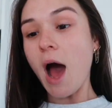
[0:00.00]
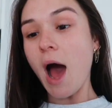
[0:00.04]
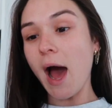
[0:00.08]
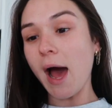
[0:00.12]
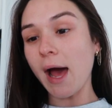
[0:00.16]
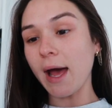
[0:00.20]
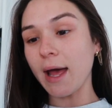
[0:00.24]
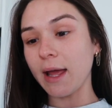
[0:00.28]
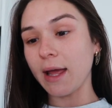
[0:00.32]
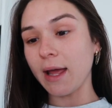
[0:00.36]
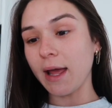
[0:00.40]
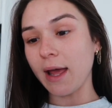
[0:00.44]

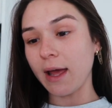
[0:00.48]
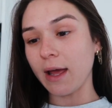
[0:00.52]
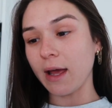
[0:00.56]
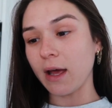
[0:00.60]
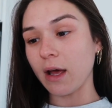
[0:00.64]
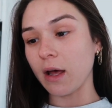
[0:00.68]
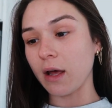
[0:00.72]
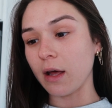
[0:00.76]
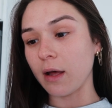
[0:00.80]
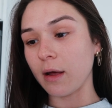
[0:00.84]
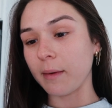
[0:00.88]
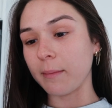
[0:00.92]
I
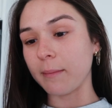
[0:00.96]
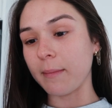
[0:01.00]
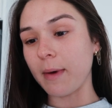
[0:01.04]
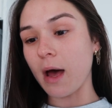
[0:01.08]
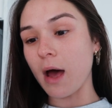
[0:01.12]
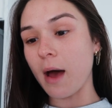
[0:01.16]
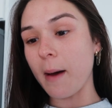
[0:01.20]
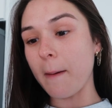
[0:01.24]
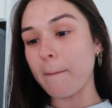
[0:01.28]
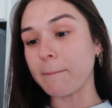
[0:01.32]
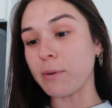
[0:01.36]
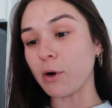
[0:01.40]
am
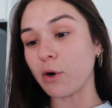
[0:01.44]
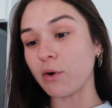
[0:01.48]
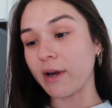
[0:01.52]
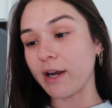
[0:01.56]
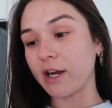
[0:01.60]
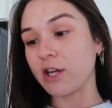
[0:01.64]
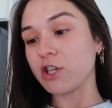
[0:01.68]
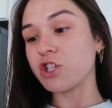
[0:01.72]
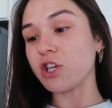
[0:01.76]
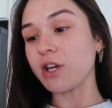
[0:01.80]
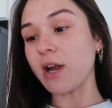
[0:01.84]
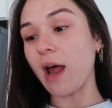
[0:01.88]

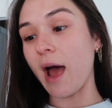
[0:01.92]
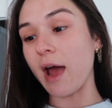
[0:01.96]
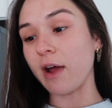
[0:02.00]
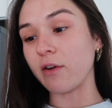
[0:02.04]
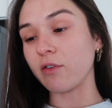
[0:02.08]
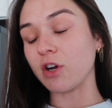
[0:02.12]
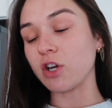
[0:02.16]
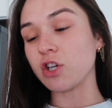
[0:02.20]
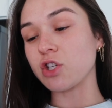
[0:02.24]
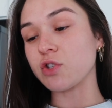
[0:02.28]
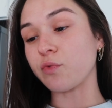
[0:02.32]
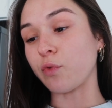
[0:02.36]
British and
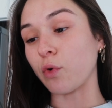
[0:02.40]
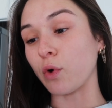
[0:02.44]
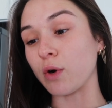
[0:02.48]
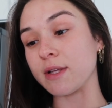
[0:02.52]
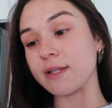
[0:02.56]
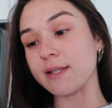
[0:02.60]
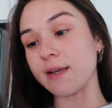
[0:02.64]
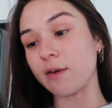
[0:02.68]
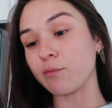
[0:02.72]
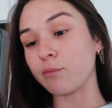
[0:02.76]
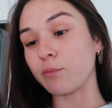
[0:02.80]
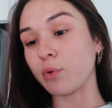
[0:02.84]
Irish,
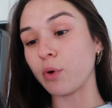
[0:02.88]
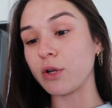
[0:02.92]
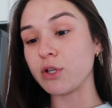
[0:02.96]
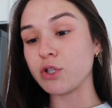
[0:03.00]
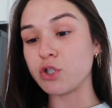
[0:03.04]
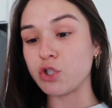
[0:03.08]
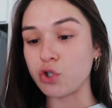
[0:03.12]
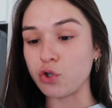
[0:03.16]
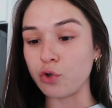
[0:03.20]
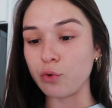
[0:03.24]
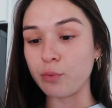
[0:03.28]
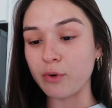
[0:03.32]

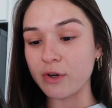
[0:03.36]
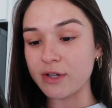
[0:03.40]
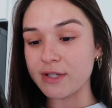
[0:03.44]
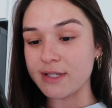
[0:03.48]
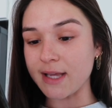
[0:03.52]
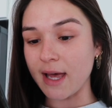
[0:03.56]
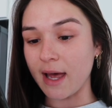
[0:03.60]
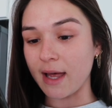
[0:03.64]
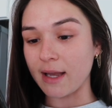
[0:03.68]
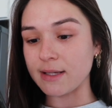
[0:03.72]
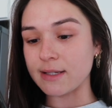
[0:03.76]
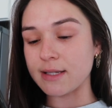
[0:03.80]

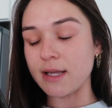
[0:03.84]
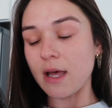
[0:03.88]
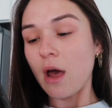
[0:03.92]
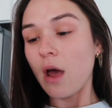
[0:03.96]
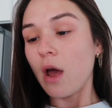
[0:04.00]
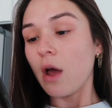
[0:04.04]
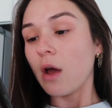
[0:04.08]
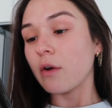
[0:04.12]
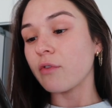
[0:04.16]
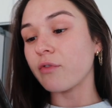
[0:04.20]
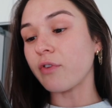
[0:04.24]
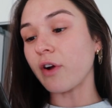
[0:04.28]
47.2%,
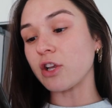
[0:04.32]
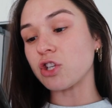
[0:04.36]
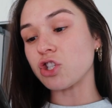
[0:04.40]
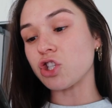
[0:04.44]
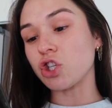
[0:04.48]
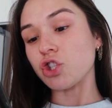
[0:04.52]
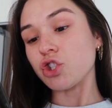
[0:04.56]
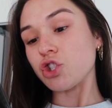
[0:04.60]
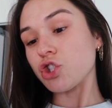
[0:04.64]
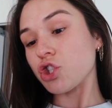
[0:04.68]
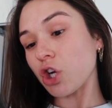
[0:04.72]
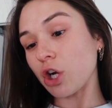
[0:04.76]
French
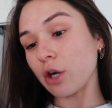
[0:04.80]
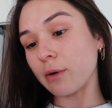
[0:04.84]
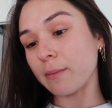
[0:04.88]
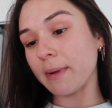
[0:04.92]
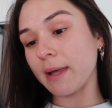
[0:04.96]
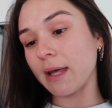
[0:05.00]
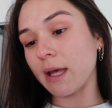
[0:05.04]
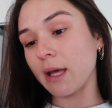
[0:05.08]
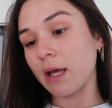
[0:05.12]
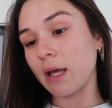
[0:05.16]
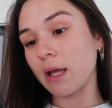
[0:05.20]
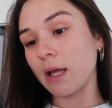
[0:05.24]
and
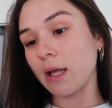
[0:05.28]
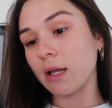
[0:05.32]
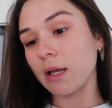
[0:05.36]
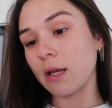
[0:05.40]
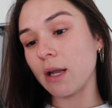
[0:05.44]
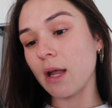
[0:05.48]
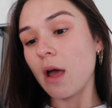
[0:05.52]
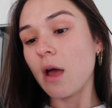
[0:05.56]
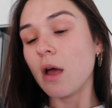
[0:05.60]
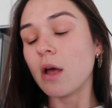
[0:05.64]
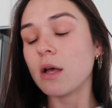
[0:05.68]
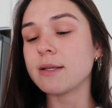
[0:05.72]

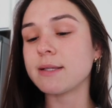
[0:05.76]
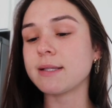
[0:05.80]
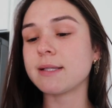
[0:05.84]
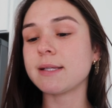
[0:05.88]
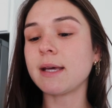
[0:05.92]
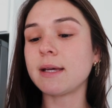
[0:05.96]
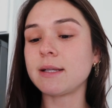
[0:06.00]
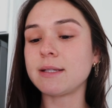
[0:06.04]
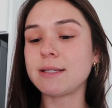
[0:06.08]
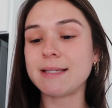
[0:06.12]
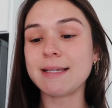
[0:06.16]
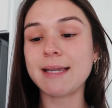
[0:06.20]
German,
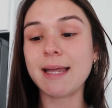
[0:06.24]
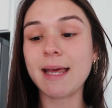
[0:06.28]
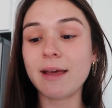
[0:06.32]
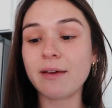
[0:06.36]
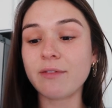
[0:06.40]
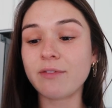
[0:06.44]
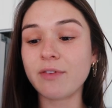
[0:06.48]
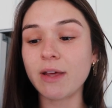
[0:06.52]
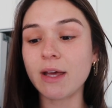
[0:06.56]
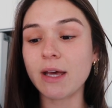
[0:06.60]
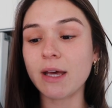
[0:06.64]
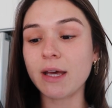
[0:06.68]

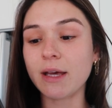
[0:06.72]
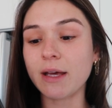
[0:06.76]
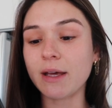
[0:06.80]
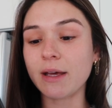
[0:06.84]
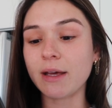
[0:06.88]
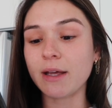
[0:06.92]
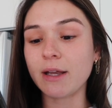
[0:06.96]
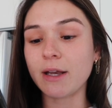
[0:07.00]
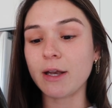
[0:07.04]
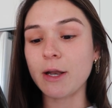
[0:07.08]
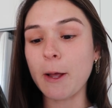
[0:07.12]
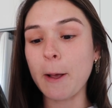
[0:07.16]

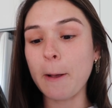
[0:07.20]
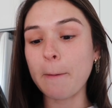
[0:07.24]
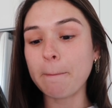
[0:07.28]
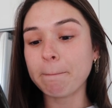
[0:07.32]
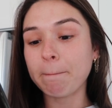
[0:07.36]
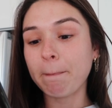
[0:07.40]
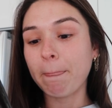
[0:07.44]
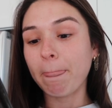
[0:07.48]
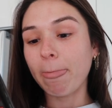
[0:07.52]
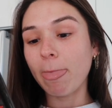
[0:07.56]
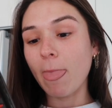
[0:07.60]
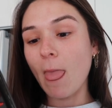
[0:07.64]
Scandinavian,
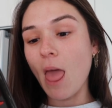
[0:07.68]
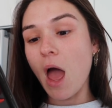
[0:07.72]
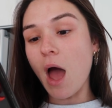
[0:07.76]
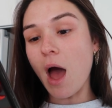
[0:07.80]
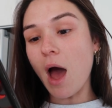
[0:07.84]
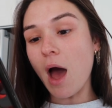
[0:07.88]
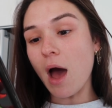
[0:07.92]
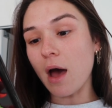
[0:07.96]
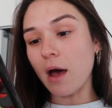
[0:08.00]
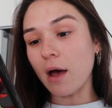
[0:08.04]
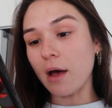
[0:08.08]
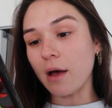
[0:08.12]

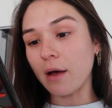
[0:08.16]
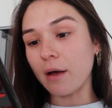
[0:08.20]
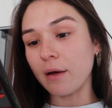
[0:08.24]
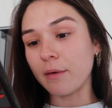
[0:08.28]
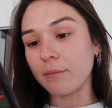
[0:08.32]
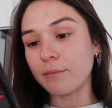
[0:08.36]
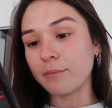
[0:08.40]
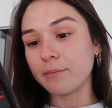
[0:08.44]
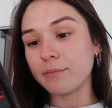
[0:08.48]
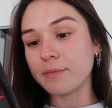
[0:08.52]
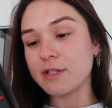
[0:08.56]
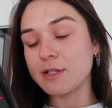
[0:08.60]

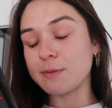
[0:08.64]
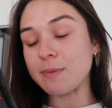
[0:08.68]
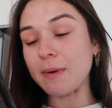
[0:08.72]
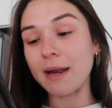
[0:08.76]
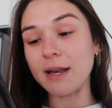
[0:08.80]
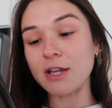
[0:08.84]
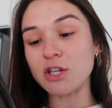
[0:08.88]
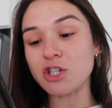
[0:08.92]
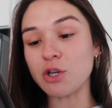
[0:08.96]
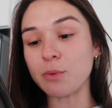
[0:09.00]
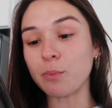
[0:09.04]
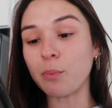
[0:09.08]
um,
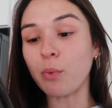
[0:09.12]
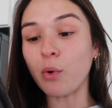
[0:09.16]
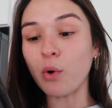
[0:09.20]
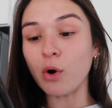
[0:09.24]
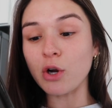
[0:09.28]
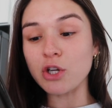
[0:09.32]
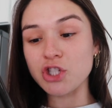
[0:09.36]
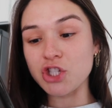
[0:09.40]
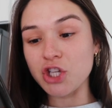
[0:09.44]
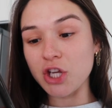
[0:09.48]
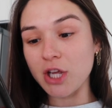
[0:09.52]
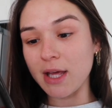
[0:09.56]
Spanish and
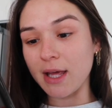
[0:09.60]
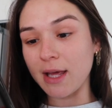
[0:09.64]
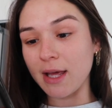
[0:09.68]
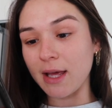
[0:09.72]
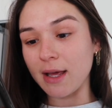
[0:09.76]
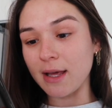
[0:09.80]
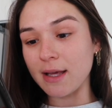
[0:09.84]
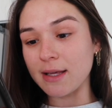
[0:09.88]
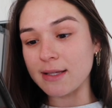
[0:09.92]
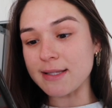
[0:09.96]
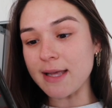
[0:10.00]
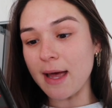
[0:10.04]

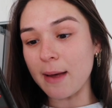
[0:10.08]
Portuguese.